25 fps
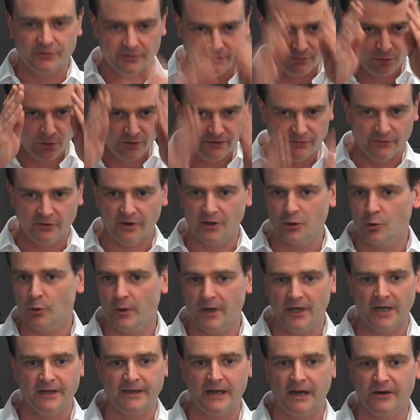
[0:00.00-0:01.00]
of goods very
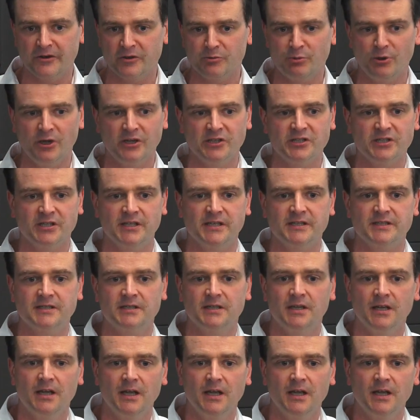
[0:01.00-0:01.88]
quickly down a spreadsheet.